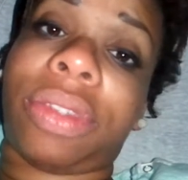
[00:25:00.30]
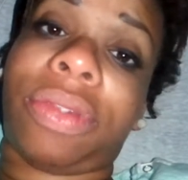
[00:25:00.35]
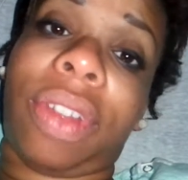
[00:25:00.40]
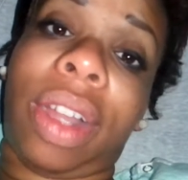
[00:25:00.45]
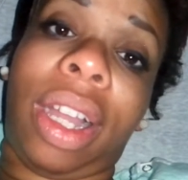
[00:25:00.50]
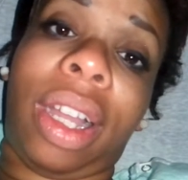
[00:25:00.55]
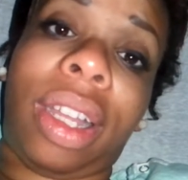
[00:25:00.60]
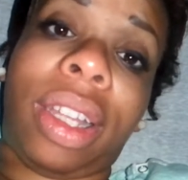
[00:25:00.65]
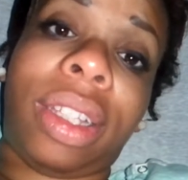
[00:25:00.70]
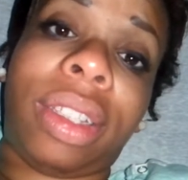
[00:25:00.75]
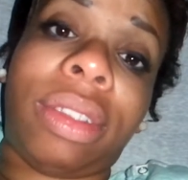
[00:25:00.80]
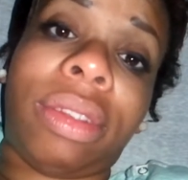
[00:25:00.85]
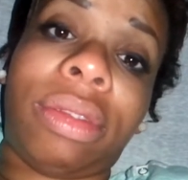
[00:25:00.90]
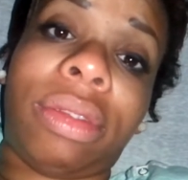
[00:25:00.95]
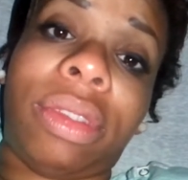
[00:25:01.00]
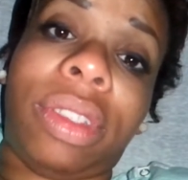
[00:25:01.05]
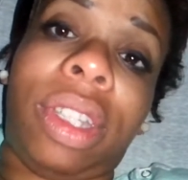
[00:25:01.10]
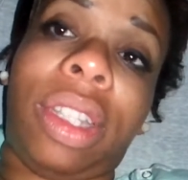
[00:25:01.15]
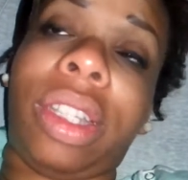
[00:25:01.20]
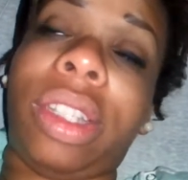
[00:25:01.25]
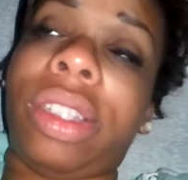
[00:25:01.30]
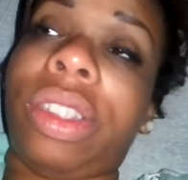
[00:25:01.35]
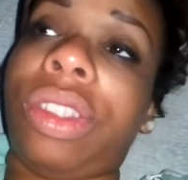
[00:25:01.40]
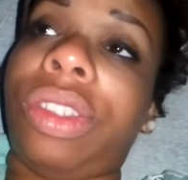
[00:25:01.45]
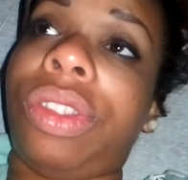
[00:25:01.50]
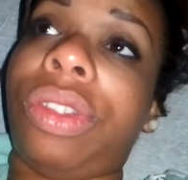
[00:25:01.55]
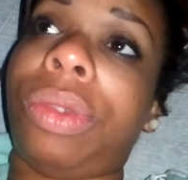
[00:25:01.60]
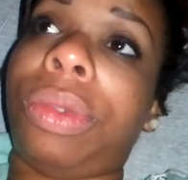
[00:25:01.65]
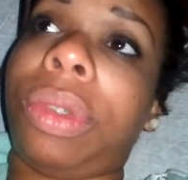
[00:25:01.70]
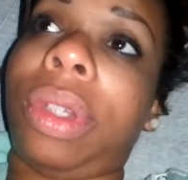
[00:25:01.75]
fine. You can
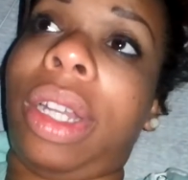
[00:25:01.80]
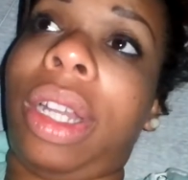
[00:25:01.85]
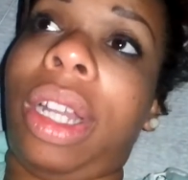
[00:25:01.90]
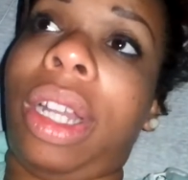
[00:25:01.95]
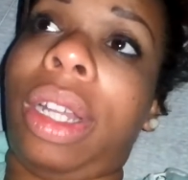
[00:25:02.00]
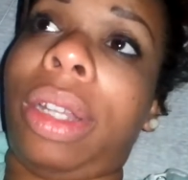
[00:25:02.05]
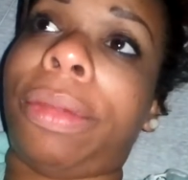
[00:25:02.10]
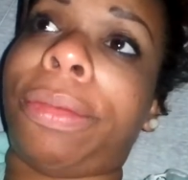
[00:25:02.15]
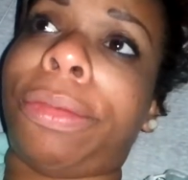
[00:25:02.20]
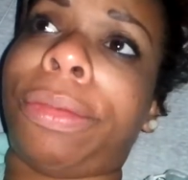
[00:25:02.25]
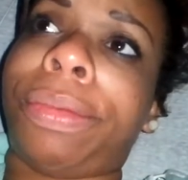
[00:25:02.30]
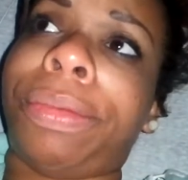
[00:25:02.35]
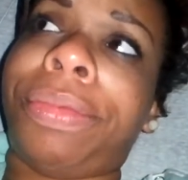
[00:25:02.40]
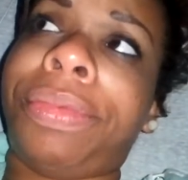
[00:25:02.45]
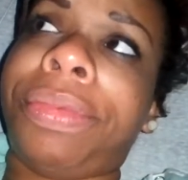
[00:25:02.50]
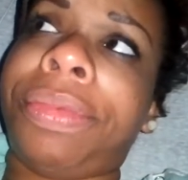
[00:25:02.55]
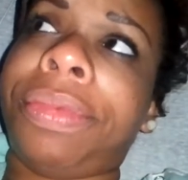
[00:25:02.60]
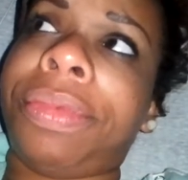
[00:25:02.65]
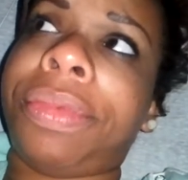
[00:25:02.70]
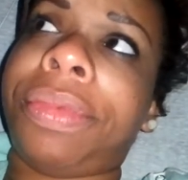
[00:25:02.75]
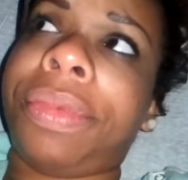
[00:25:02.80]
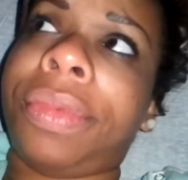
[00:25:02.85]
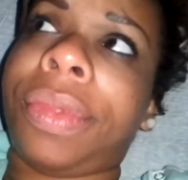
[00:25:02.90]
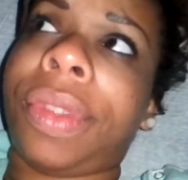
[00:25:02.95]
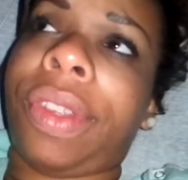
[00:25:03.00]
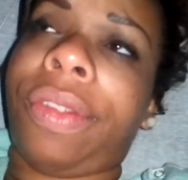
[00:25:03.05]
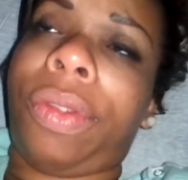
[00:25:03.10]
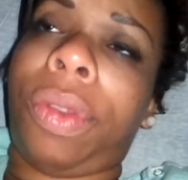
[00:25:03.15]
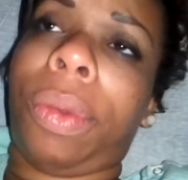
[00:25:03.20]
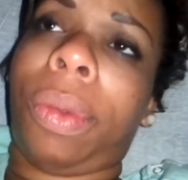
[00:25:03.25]
do
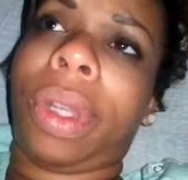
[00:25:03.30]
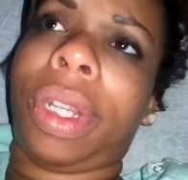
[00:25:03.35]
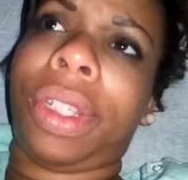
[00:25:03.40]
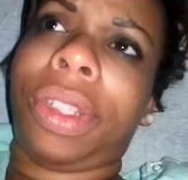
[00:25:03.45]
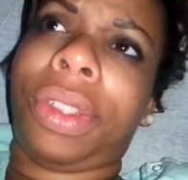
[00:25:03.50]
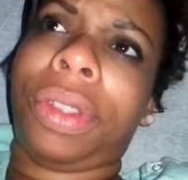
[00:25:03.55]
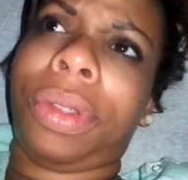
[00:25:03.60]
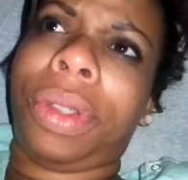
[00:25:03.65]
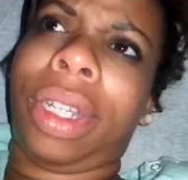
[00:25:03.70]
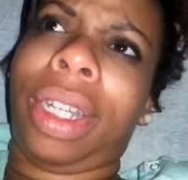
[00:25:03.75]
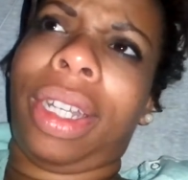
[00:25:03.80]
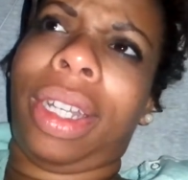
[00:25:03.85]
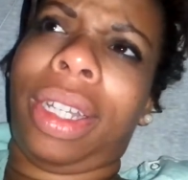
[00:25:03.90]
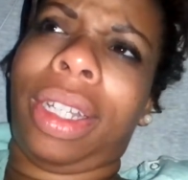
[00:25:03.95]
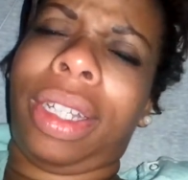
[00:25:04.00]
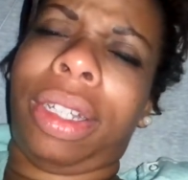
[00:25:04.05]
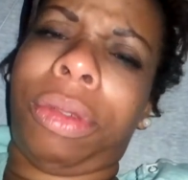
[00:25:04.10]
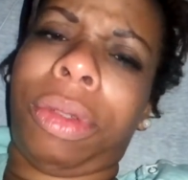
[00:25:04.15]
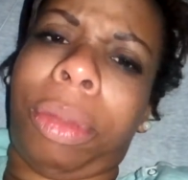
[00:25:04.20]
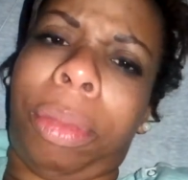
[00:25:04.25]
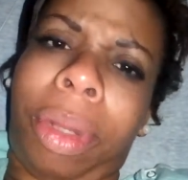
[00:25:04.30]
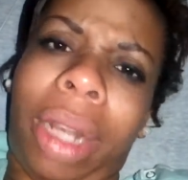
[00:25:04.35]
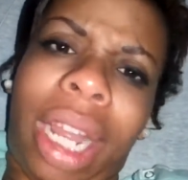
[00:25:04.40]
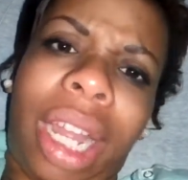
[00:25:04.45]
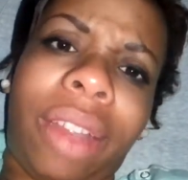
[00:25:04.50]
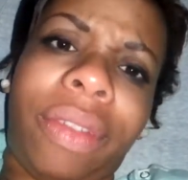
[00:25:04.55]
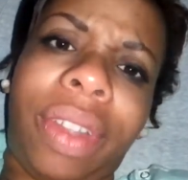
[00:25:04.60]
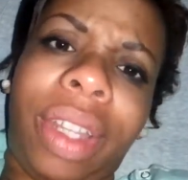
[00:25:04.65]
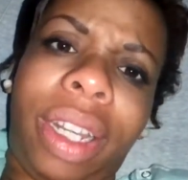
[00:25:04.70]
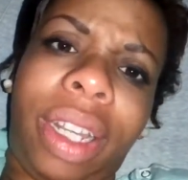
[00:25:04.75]
if you want to do a
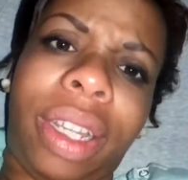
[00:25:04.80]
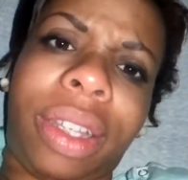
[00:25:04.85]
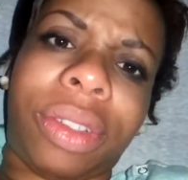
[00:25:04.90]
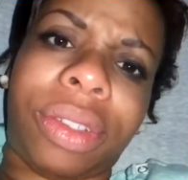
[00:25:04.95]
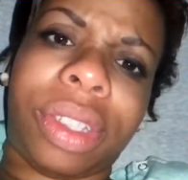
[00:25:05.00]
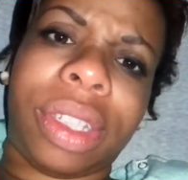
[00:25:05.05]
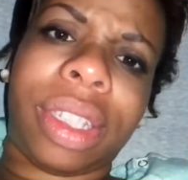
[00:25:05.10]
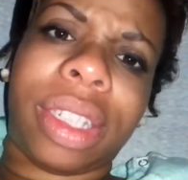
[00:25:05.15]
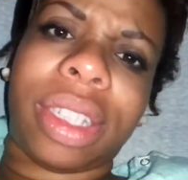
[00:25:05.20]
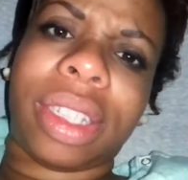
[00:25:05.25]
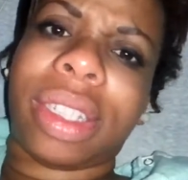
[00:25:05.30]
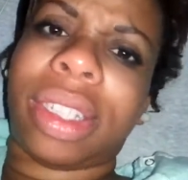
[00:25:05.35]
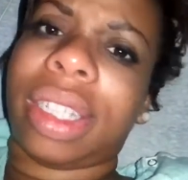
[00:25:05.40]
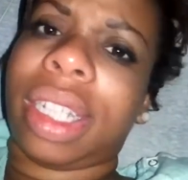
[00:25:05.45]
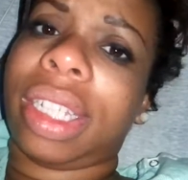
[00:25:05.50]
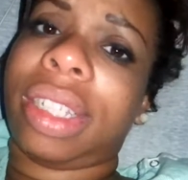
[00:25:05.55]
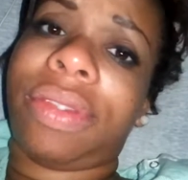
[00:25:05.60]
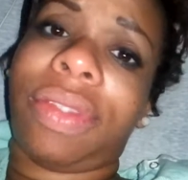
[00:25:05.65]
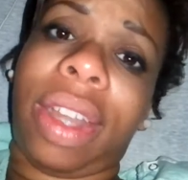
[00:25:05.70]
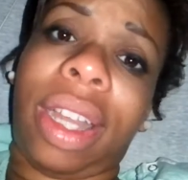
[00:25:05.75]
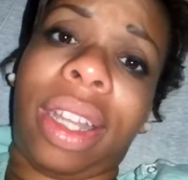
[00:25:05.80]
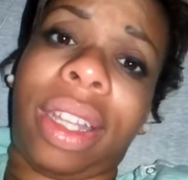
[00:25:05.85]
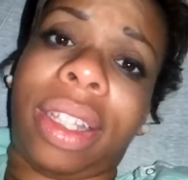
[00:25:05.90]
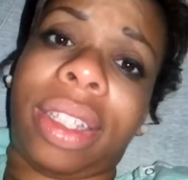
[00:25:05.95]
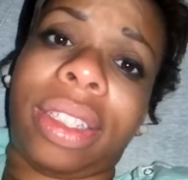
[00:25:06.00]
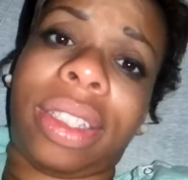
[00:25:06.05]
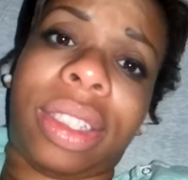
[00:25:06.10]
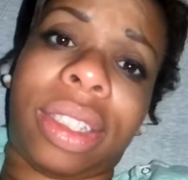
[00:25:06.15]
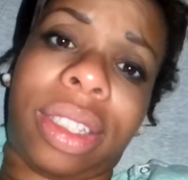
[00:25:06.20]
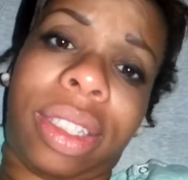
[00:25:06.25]
reply video to this, that's
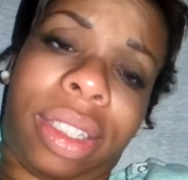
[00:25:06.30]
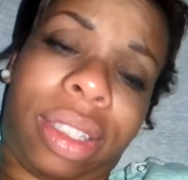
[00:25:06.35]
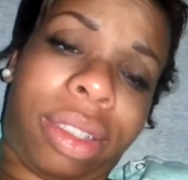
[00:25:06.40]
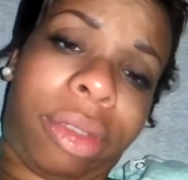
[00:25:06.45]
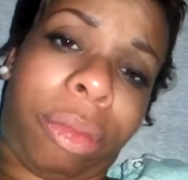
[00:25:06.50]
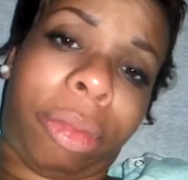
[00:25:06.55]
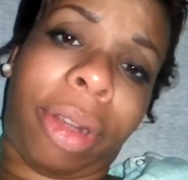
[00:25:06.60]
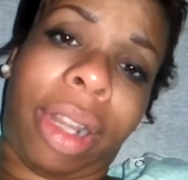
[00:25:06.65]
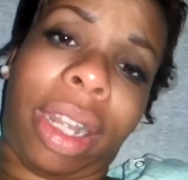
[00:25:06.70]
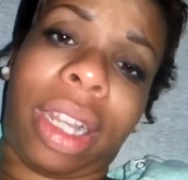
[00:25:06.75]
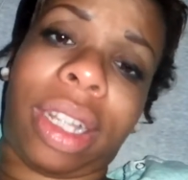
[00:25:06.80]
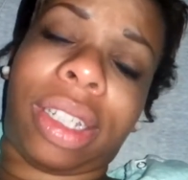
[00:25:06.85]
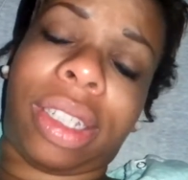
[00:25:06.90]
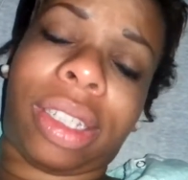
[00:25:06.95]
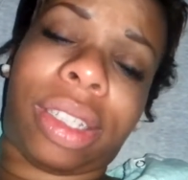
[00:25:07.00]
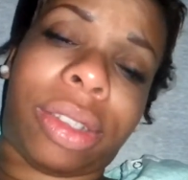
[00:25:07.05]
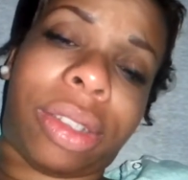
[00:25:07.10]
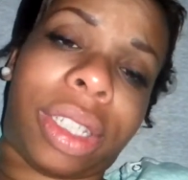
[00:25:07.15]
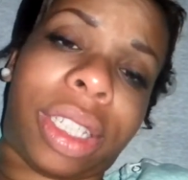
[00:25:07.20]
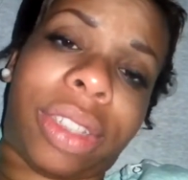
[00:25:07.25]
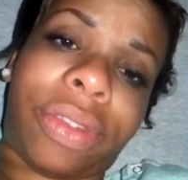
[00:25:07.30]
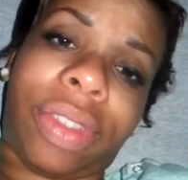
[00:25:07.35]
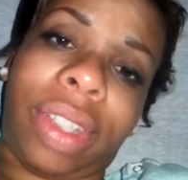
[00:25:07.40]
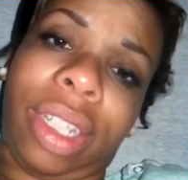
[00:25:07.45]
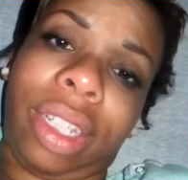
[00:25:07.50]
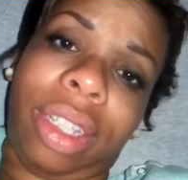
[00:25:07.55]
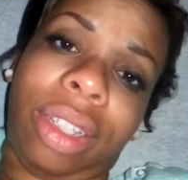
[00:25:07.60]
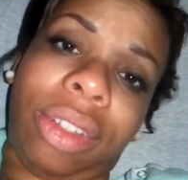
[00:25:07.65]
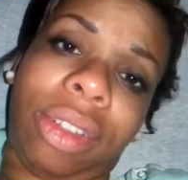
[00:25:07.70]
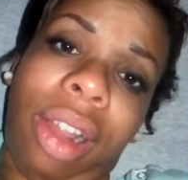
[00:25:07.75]
fine. Just apply it to this
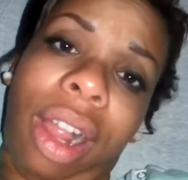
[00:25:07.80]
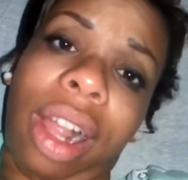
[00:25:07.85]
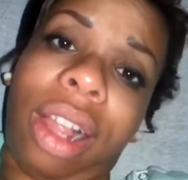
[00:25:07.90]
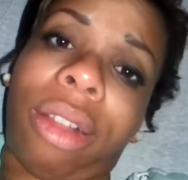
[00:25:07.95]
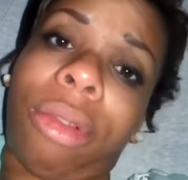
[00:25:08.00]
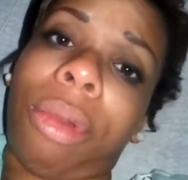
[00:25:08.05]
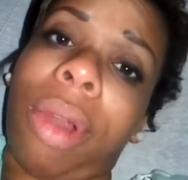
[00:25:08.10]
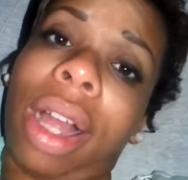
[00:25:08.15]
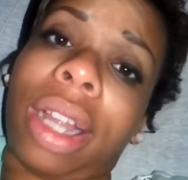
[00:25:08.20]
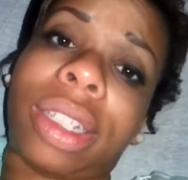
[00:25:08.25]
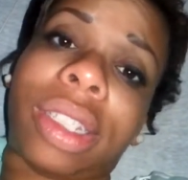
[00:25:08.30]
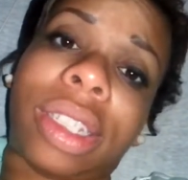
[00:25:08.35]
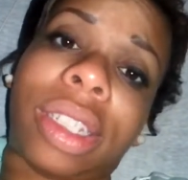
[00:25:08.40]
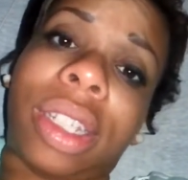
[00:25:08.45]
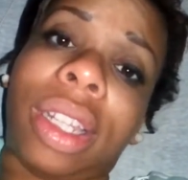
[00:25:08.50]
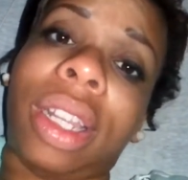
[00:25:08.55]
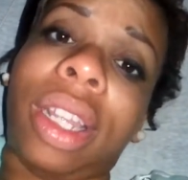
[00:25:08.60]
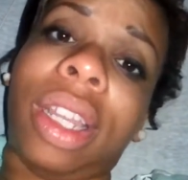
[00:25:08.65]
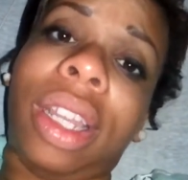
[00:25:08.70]
video and I'll watch it.